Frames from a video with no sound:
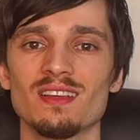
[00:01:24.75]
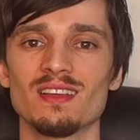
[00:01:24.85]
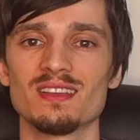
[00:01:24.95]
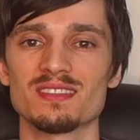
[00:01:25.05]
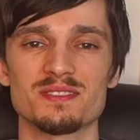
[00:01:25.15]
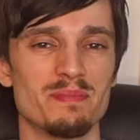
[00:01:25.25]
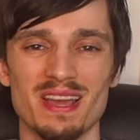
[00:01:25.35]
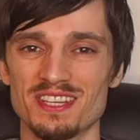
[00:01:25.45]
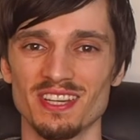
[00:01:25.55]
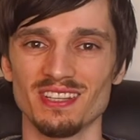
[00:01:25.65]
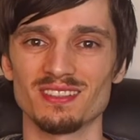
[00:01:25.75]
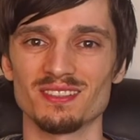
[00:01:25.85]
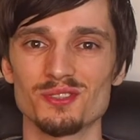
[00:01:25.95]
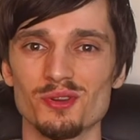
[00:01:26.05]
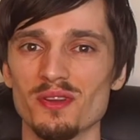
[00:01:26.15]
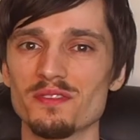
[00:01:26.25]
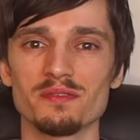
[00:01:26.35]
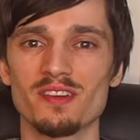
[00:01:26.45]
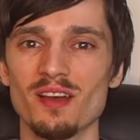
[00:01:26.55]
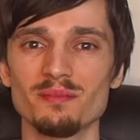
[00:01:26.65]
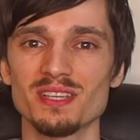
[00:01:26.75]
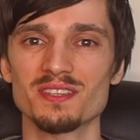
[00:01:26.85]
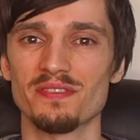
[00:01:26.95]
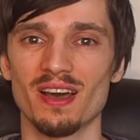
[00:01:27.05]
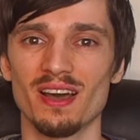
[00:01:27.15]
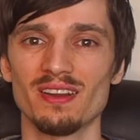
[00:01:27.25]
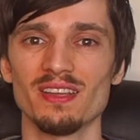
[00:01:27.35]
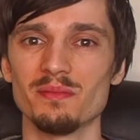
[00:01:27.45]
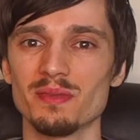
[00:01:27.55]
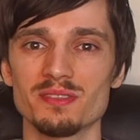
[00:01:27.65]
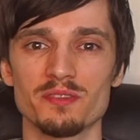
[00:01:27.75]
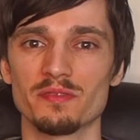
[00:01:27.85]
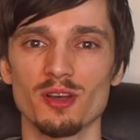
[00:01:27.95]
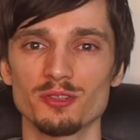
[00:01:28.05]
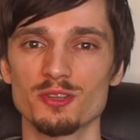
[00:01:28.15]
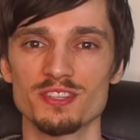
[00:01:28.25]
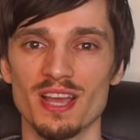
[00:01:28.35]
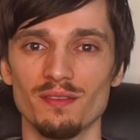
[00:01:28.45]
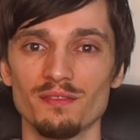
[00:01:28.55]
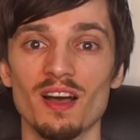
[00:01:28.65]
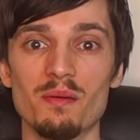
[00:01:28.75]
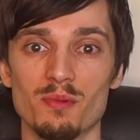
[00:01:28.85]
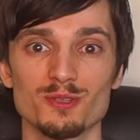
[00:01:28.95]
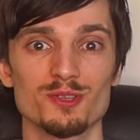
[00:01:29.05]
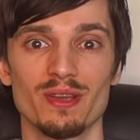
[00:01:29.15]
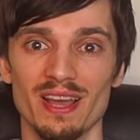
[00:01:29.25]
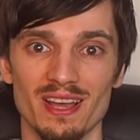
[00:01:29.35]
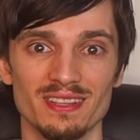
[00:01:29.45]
Smashing! So if you've come this far, it means you've got yourself a Monzo card,